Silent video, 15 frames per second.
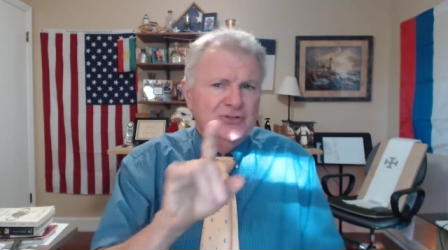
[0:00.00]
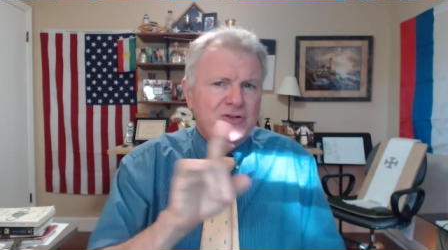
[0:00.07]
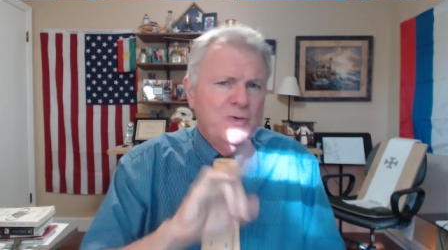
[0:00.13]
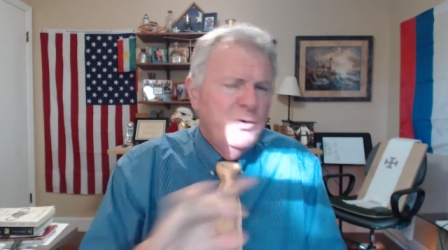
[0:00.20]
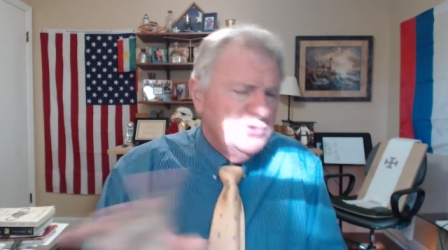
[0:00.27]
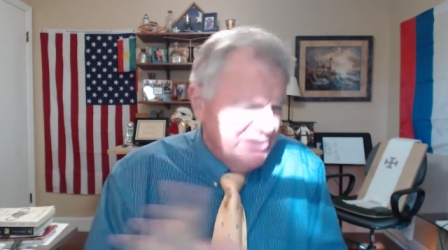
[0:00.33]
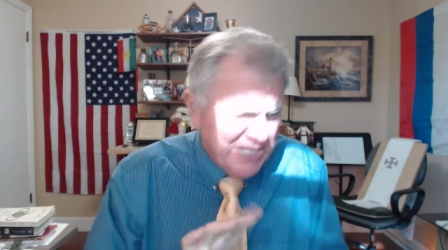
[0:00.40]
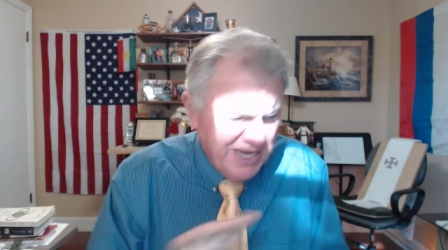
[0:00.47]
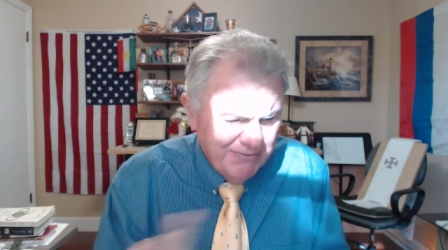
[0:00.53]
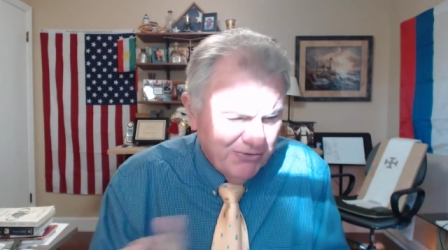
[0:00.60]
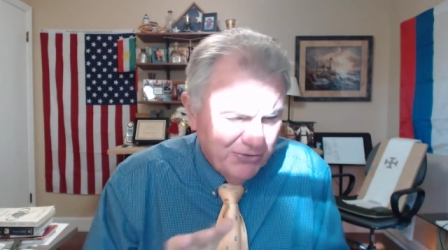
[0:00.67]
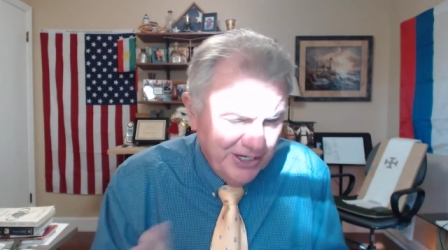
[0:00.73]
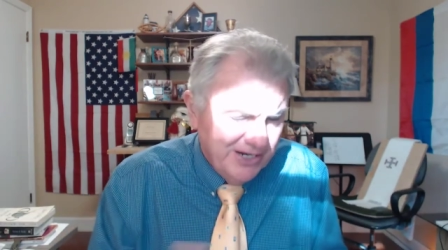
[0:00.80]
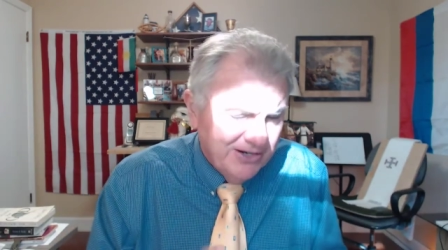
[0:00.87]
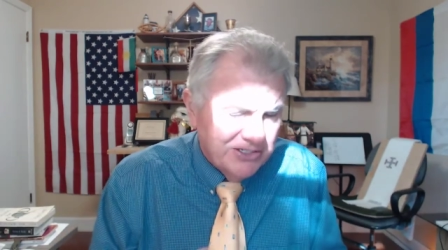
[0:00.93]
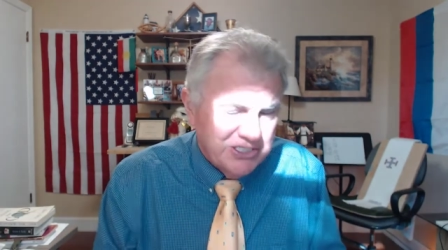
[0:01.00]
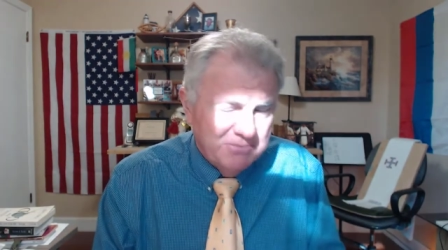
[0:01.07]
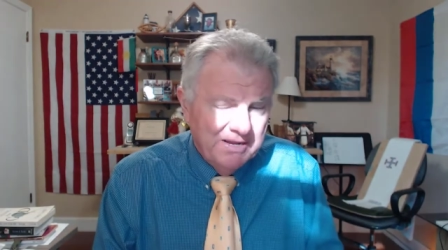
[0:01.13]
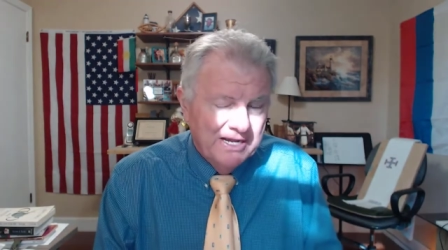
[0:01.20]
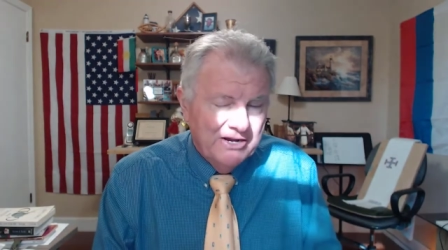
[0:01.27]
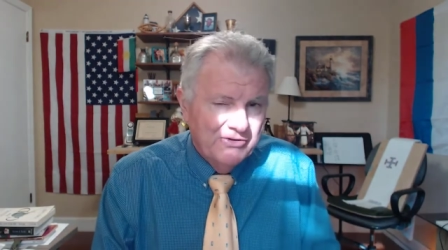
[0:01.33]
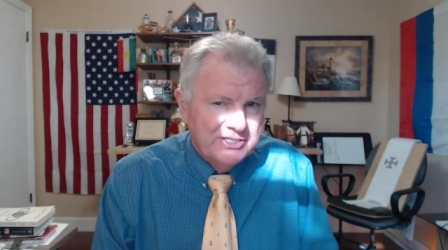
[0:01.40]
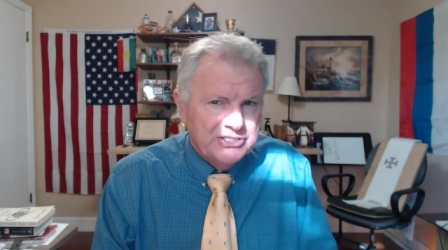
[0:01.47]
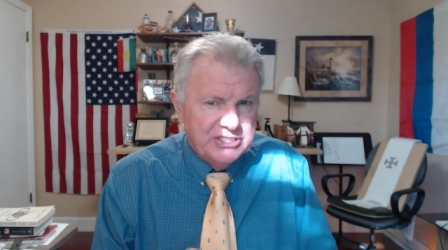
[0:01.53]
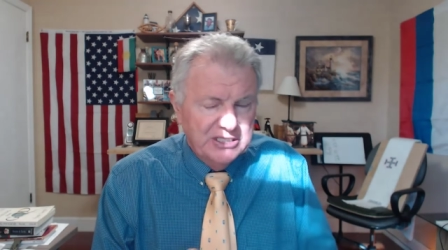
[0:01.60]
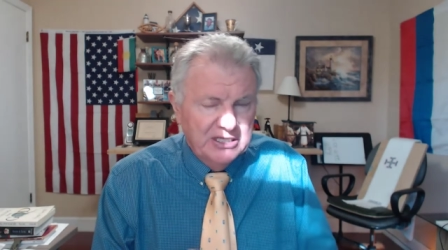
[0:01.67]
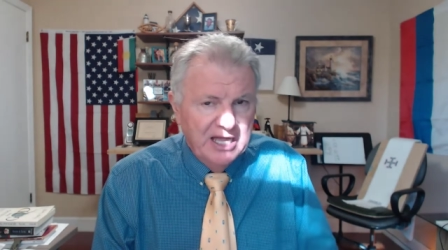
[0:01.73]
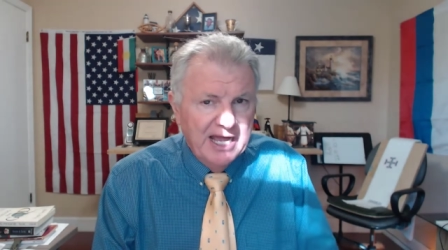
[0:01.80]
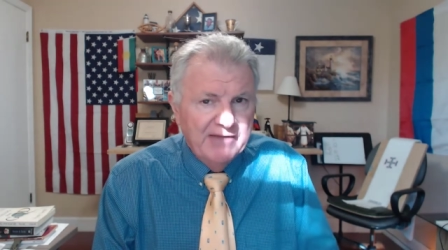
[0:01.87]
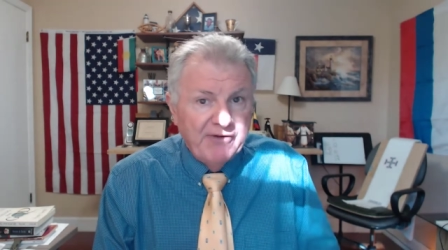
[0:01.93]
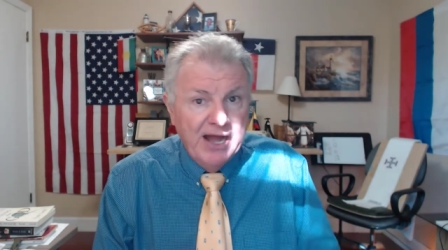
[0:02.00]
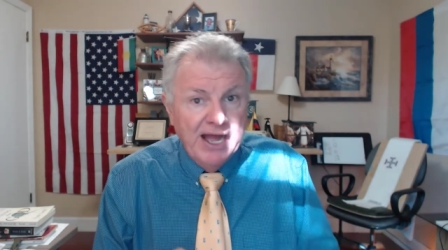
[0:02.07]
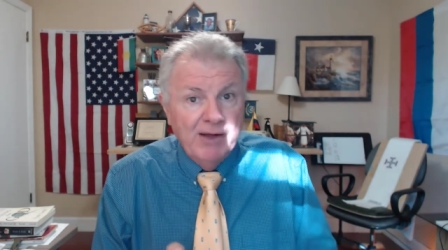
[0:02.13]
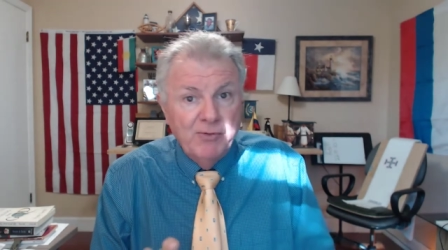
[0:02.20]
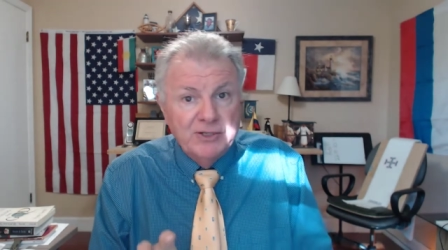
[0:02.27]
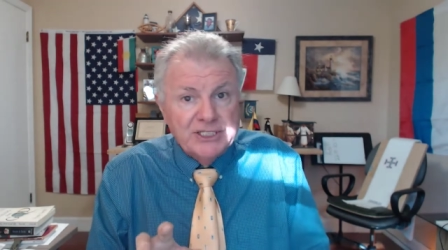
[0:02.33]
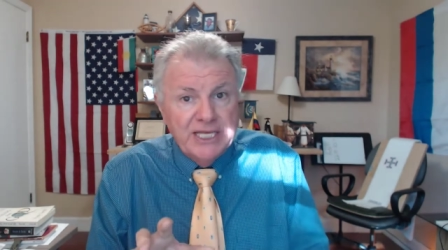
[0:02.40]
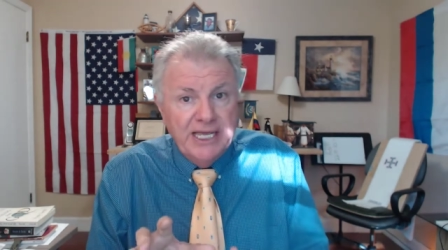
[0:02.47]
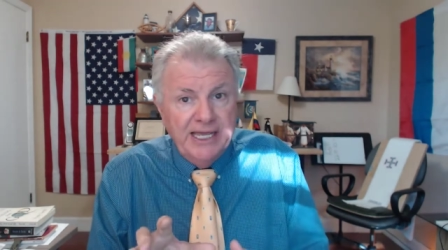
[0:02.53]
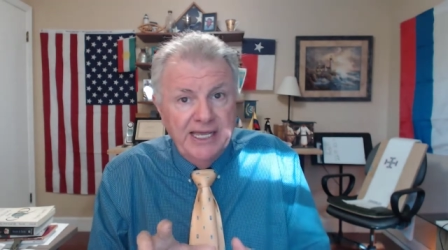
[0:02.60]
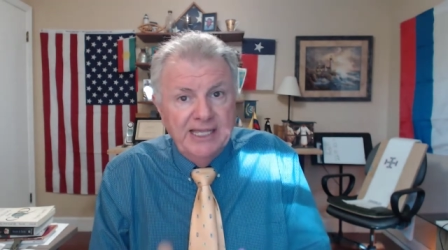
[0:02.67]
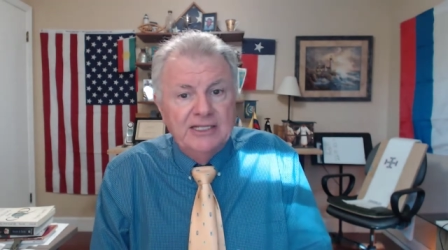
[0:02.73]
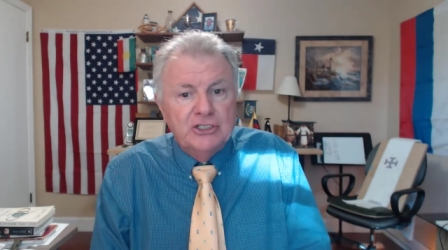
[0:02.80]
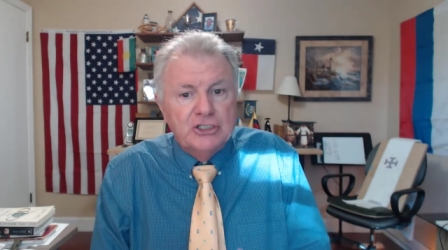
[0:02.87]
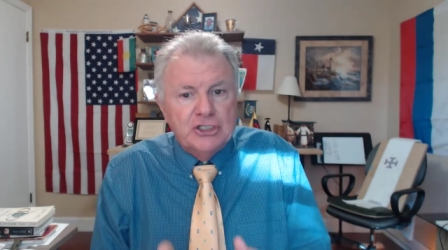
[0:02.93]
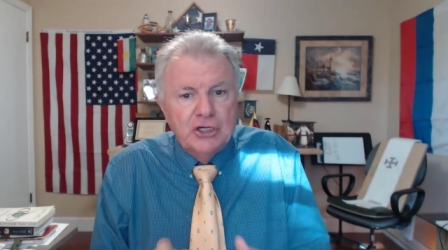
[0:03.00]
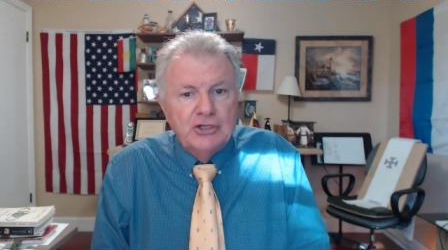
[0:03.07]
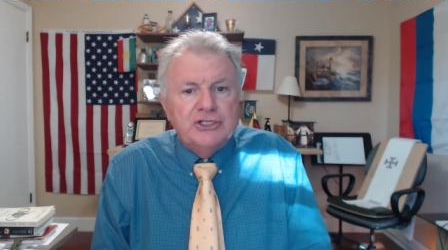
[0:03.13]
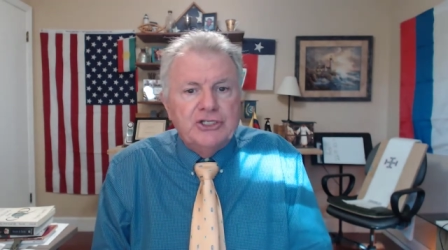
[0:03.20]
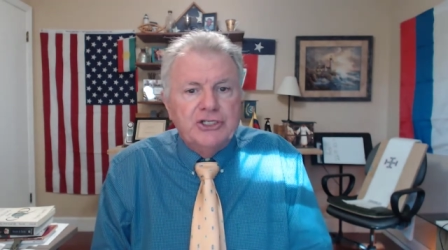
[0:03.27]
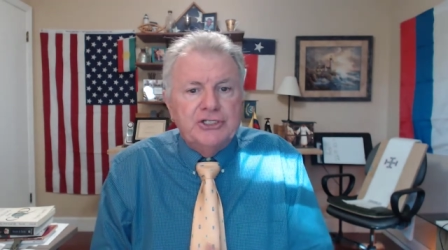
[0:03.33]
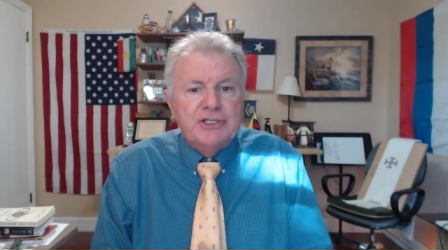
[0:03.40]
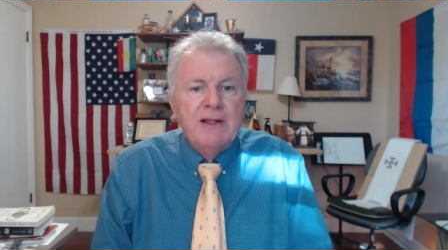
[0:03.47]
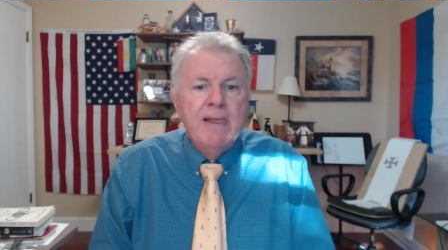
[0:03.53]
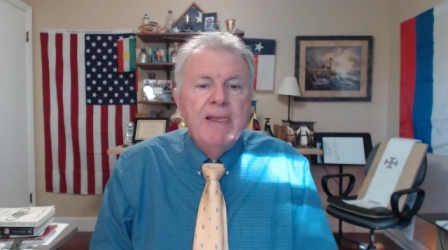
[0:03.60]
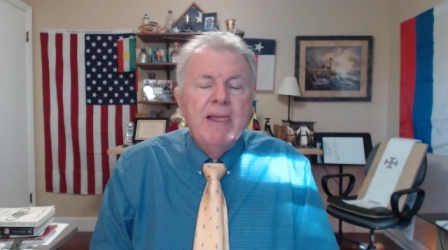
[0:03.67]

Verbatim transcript: several years in my Christian life, I was in churches